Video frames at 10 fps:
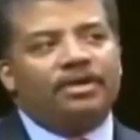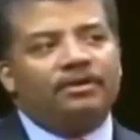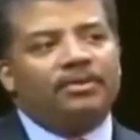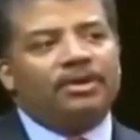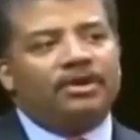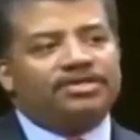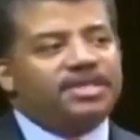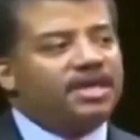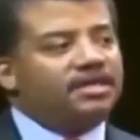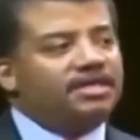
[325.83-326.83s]
here we are
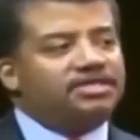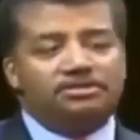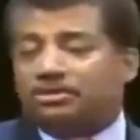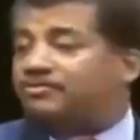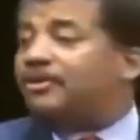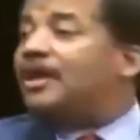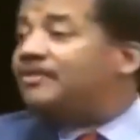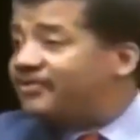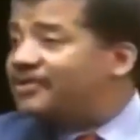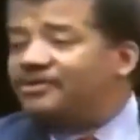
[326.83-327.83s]
saying, let's search for
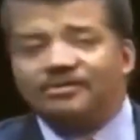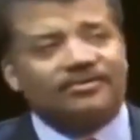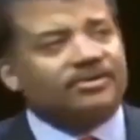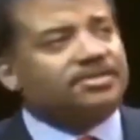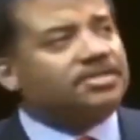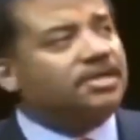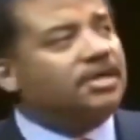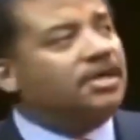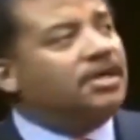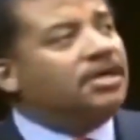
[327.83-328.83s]
life in the universe,
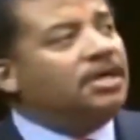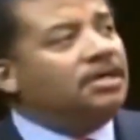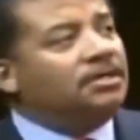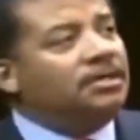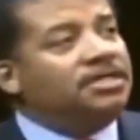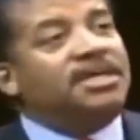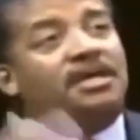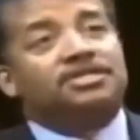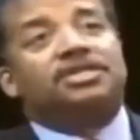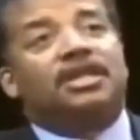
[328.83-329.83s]

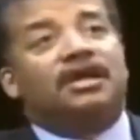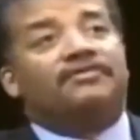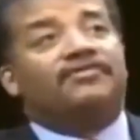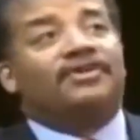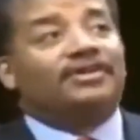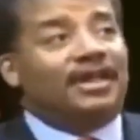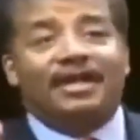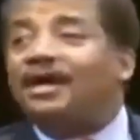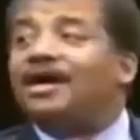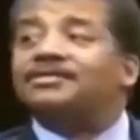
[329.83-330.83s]
intelligent life
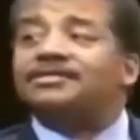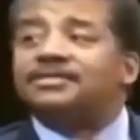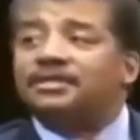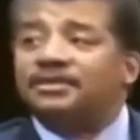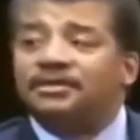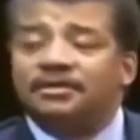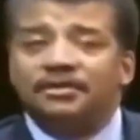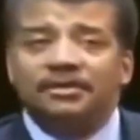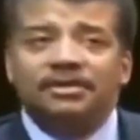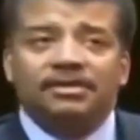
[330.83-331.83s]
like us.
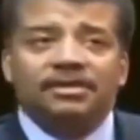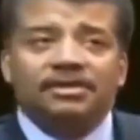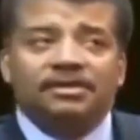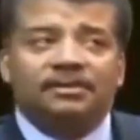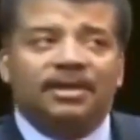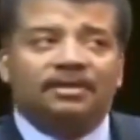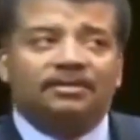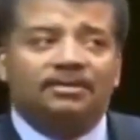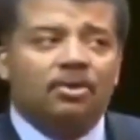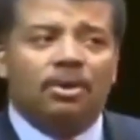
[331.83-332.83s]

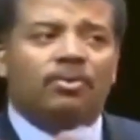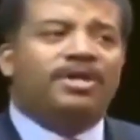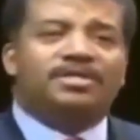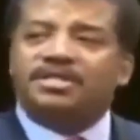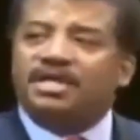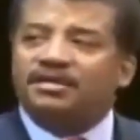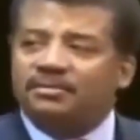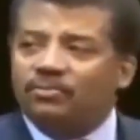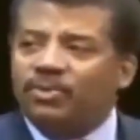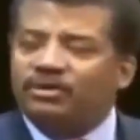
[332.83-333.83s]
Well, who are we to
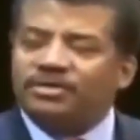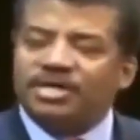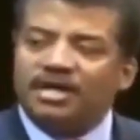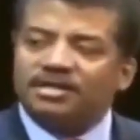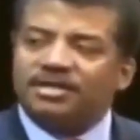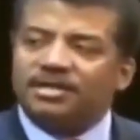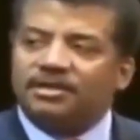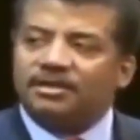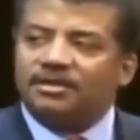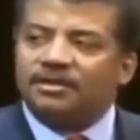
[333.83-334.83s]
say that we're intelligent?
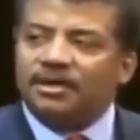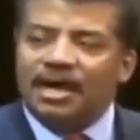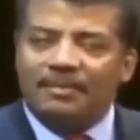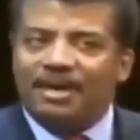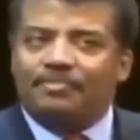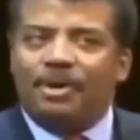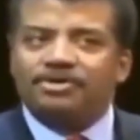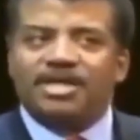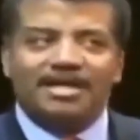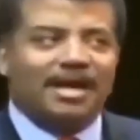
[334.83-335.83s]
I mean, I
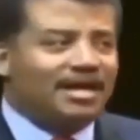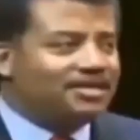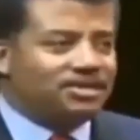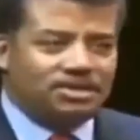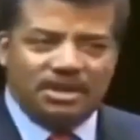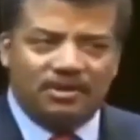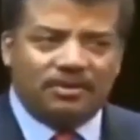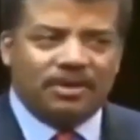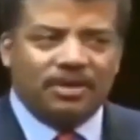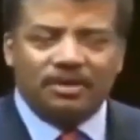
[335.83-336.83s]
pose that not as a
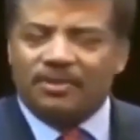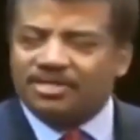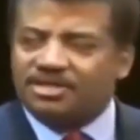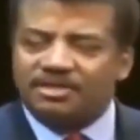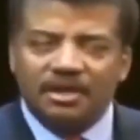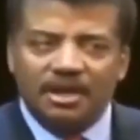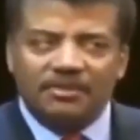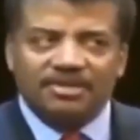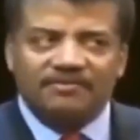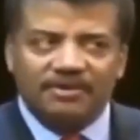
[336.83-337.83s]
joke question,
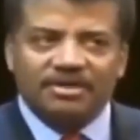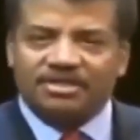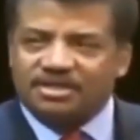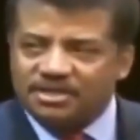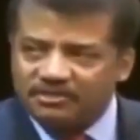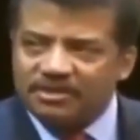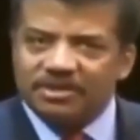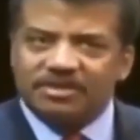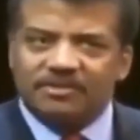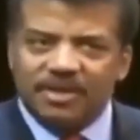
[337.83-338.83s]
but it's a very
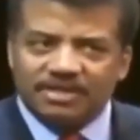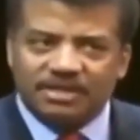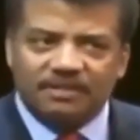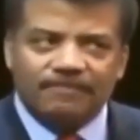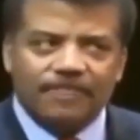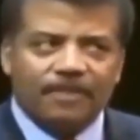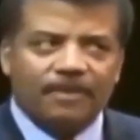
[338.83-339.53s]
serious question.